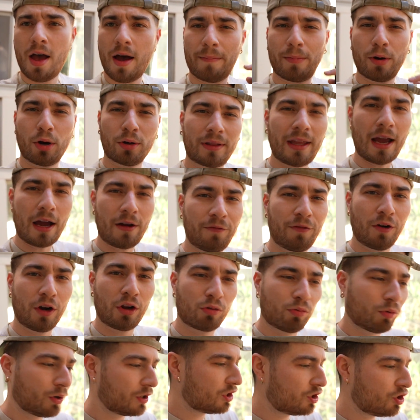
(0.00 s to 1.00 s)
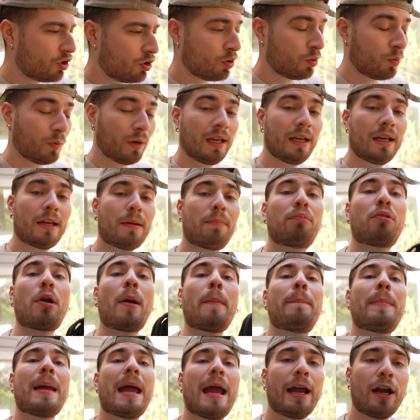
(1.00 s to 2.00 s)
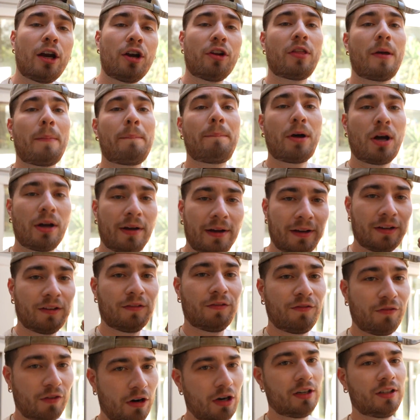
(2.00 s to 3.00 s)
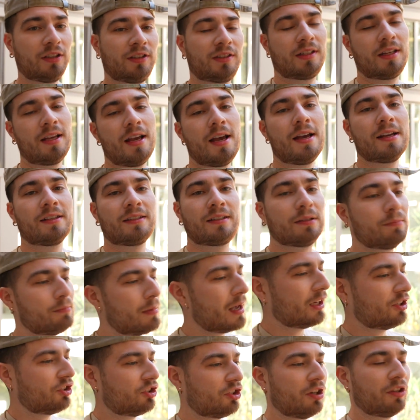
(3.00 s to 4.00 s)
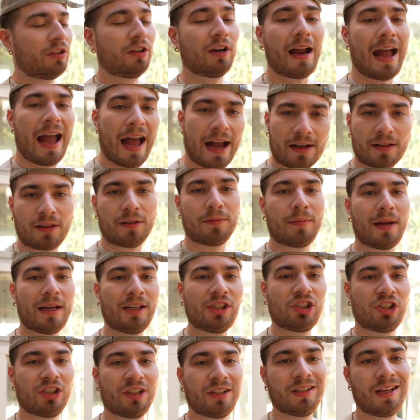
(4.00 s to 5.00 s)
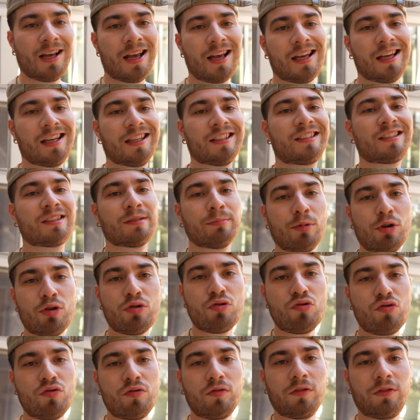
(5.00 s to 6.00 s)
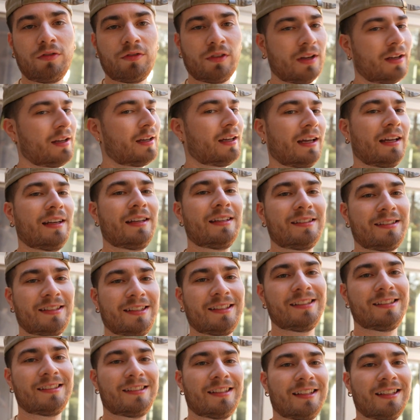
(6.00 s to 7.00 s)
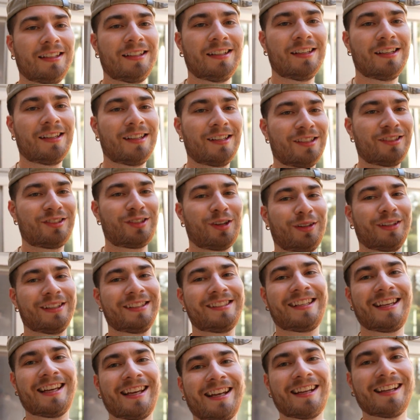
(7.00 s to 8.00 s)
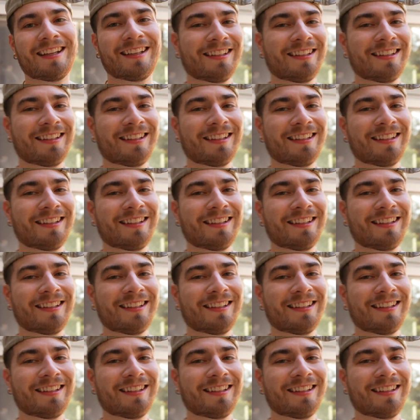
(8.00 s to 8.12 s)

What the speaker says: But without further ado, we need to prepare the pond first to make sure their acclimation is smooth and is easy. So let's get it.